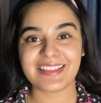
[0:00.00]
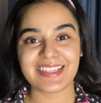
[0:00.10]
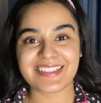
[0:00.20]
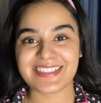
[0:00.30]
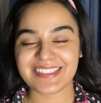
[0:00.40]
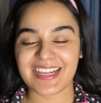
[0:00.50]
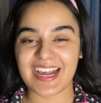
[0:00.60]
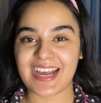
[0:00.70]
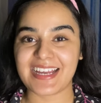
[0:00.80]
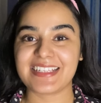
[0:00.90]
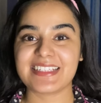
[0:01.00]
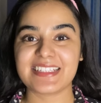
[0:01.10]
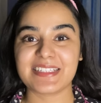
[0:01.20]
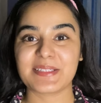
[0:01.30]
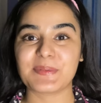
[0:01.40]
And that's it guys,
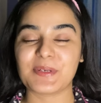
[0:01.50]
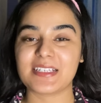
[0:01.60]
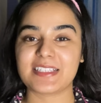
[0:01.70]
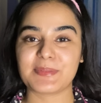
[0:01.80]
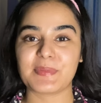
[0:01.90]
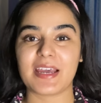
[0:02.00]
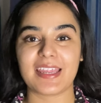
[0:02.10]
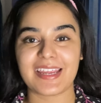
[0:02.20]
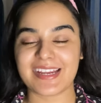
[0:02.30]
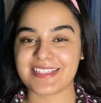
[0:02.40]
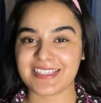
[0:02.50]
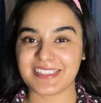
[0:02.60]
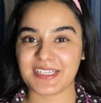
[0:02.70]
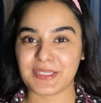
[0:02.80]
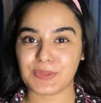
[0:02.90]
this was my night
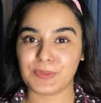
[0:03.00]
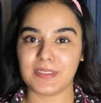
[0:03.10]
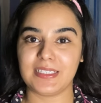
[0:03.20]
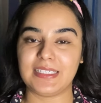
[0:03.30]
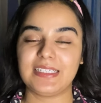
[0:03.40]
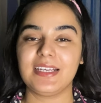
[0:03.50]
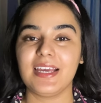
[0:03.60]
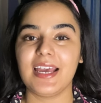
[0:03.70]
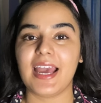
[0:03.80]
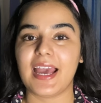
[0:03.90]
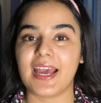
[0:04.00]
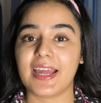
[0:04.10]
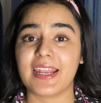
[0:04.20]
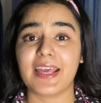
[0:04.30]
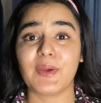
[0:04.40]
skincare routine
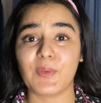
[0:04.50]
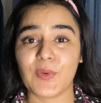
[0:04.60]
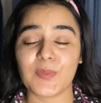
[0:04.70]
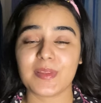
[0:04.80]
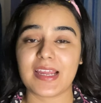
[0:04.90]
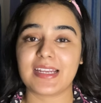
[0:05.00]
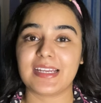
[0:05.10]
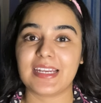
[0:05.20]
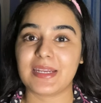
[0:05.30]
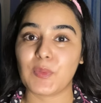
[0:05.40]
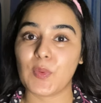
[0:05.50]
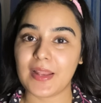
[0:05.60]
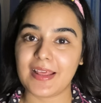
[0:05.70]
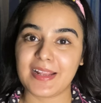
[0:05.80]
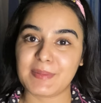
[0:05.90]
and I hope that it will
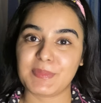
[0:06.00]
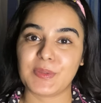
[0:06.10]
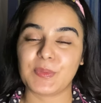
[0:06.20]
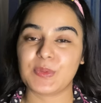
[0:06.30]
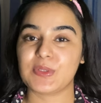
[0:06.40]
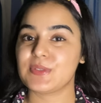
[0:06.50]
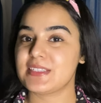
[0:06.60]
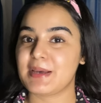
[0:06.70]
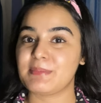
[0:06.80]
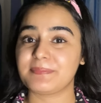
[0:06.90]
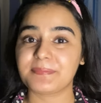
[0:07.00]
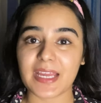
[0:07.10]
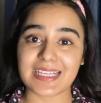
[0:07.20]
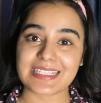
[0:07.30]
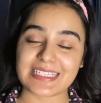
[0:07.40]
help you to some
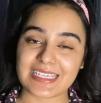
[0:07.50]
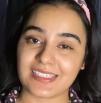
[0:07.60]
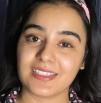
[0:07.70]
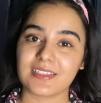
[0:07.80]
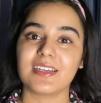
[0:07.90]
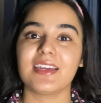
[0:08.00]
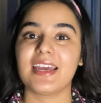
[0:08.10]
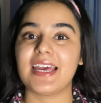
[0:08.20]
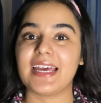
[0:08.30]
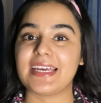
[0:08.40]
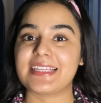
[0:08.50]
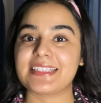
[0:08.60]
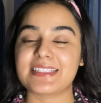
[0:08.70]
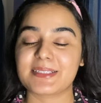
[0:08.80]
extent, as